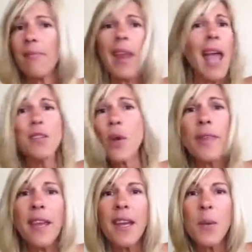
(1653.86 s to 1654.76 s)
I don't
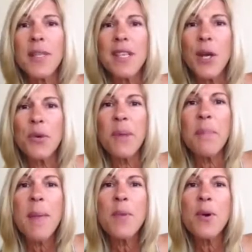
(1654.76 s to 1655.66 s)
think anyone's going to
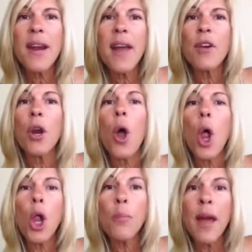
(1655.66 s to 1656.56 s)
remember, and I've got a
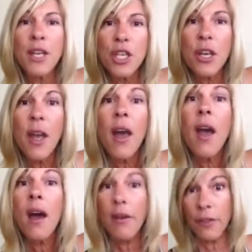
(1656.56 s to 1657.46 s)
whole bunch
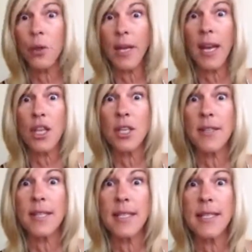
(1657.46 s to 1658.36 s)
of new
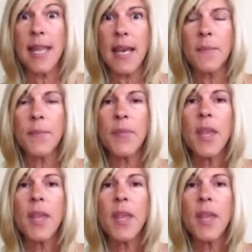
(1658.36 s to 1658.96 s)
connections since then.